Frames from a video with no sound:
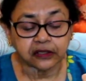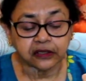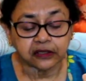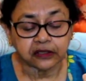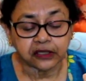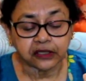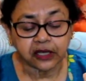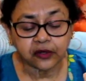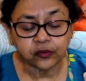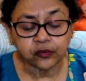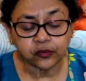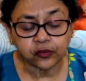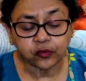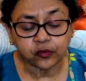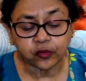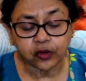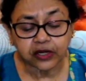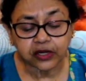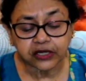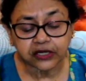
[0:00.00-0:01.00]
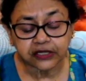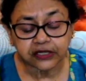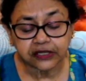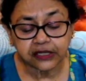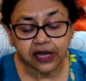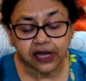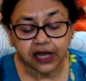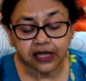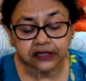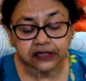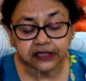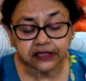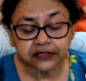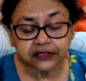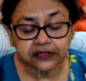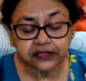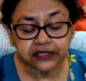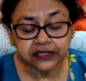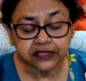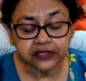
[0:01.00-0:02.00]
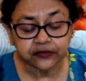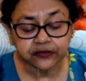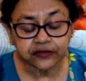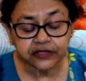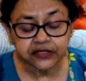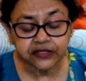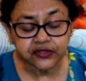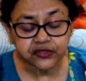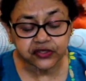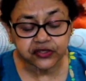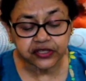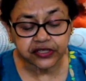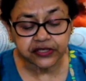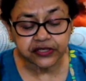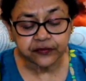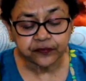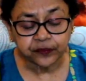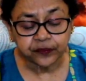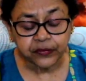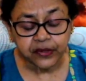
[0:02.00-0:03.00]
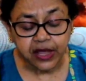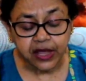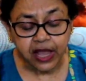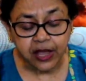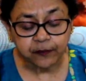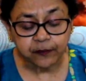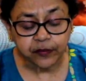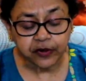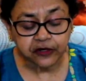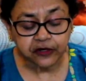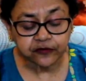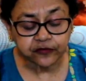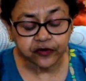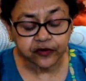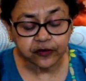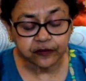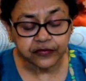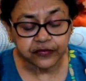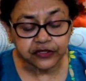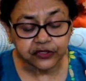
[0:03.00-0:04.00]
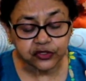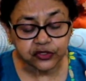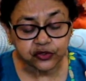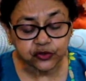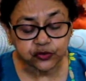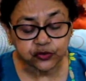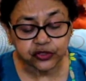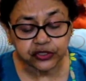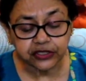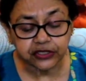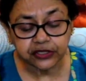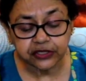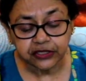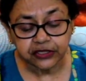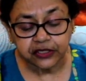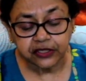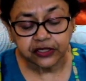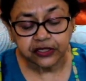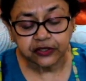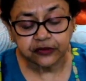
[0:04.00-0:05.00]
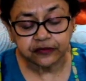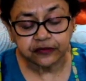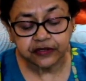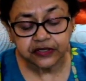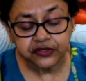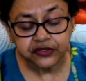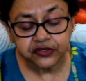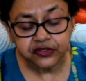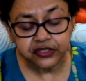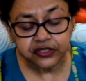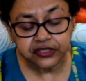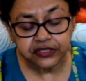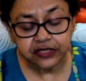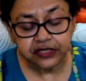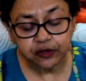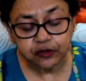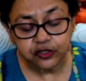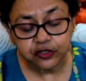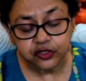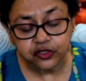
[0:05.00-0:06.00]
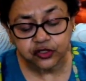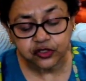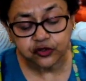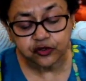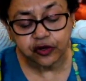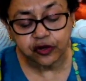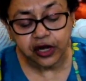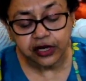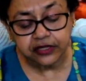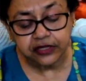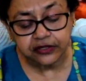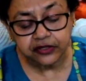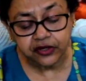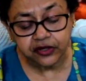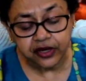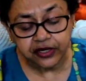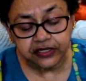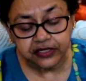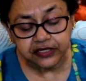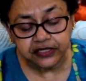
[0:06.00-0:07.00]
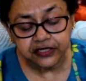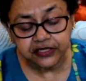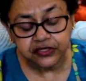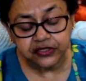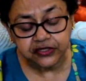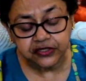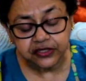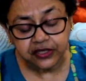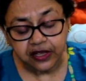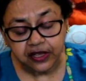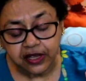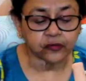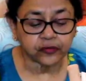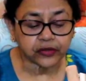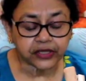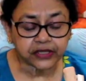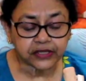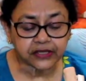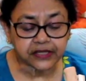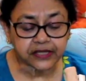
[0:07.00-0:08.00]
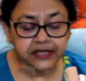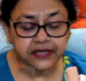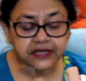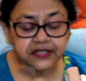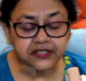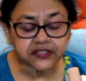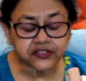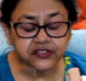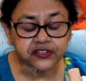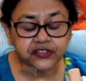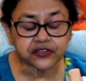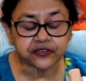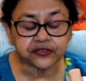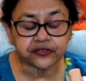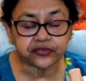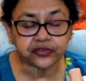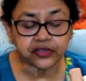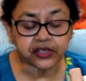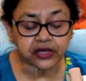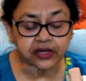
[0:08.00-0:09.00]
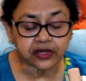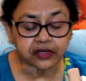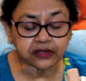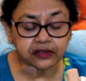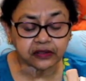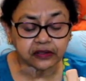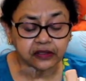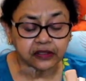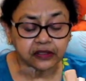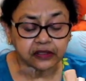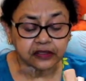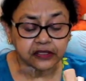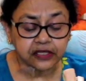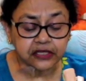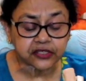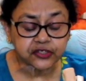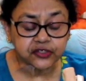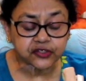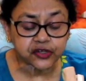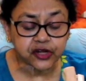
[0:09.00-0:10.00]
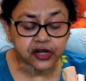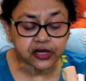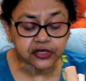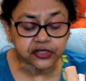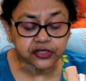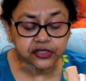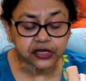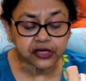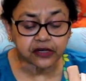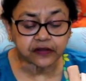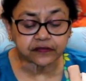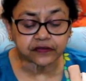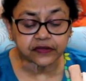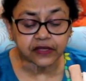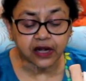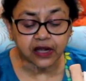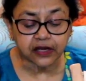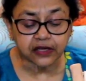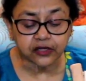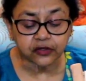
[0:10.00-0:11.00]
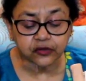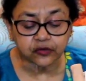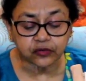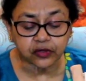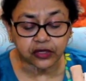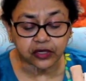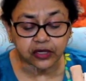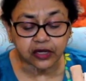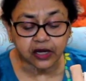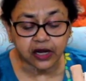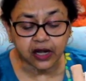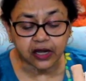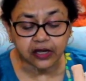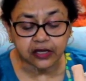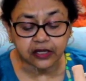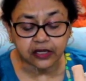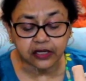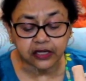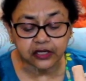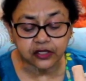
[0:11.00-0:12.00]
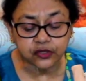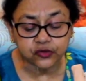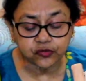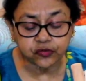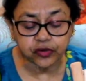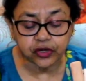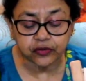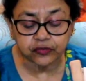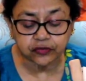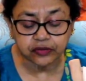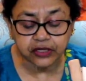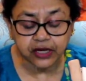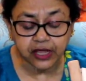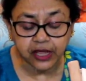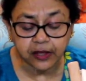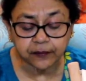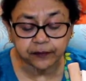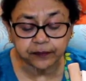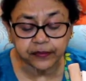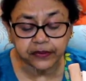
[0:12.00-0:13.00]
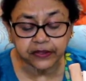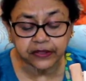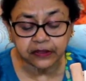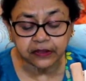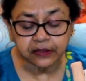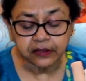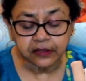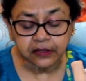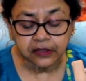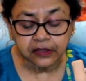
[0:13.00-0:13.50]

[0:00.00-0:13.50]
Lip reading: Now what are the other thing you will see? Apart from injury, you will see the osteoarthritis. When there is severe destruction of the articular cartilage, what will happen?